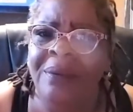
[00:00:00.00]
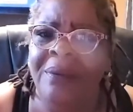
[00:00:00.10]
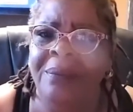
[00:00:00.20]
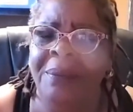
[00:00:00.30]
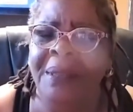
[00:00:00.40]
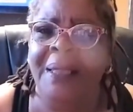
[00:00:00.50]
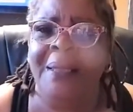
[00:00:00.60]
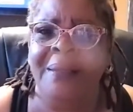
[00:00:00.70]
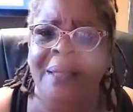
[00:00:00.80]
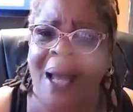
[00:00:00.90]
me out
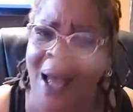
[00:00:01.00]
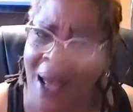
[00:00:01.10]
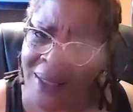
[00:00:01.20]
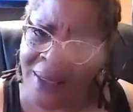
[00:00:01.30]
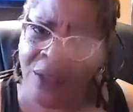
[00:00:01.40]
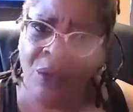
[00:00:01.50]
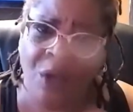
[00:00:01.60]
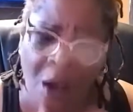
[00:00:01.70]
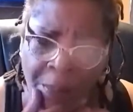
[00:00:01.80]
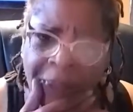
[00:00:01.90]
because I,
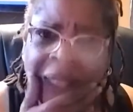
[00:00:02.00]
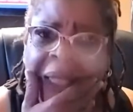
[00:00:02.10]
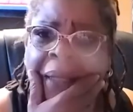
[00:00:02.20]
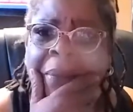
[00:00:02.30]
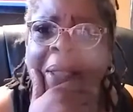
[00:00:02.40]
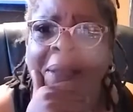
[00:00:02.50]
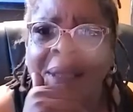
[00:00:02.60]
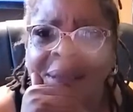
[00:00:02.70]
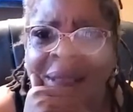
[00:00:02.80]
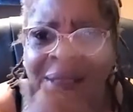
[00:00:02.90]
I need to know y'all
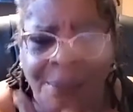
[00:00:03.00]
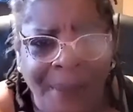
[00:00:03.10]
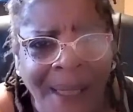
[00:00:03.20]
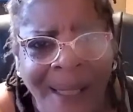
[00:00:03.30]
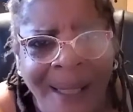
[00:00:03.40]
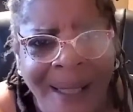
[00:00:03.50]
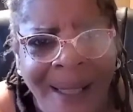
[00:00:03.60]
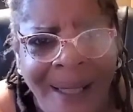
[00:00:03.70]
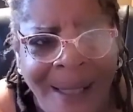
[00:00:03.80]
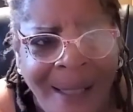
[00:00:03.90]
opinion about this. Is it
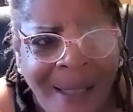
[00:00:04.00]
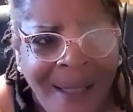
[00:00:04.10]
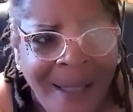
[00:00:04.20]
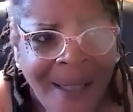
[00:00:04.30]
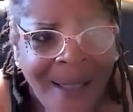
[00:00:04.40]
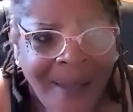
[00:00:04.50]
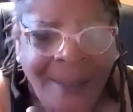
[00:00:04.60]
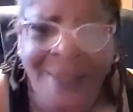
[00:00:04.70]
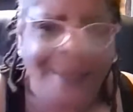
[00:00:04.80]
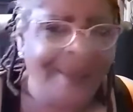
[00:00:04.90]
me?
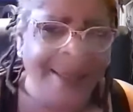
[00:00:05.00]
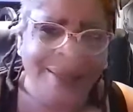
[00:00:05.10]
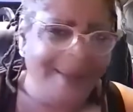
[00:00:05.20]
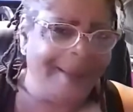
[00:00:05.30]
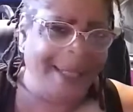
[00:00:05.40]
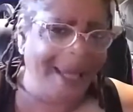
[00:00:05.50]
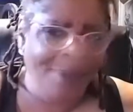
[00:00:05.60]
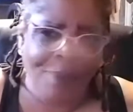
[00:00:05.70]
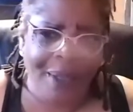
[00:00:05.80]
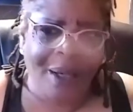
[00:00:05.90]
This
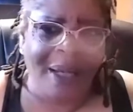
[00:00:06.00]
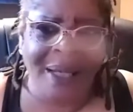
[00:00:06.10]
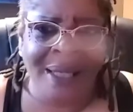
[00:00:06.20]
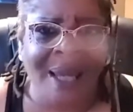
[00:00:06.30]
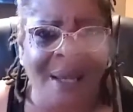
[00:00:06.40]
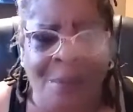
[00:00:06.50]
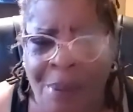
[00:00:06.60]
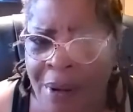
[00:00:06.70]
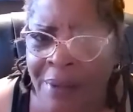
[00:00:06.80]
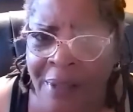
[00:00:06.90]
this is can not be
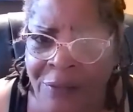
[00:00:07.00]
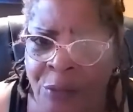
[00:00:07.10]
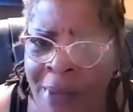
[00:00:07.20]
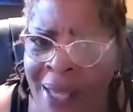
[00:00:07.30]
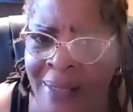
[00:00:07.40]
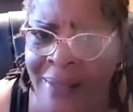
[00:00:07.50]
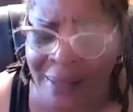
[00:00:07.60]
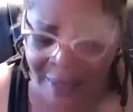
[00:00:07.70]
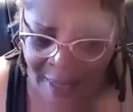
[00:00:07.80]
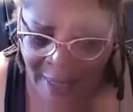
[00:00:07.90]
any kind of party of
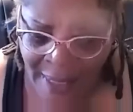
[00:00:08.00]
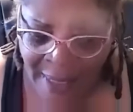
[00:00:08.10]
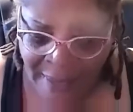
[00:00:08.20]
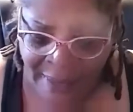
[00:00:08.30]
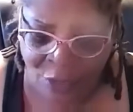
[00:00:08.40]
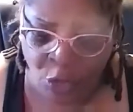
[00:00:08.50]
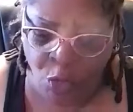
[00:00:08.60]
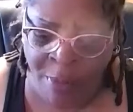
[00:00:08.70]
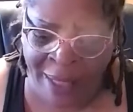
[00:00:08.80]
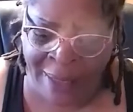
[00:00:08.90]
humanity.
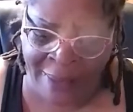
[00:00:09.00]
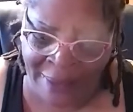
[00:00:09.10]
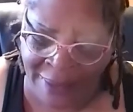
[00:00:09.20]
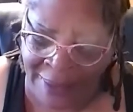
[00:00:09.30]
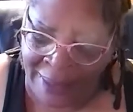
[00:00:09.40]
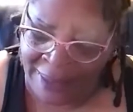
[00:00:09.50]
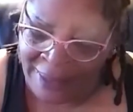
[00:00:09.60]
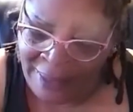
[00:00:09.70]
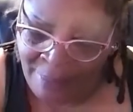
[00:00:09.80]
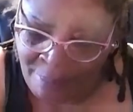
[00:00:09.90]
That you making this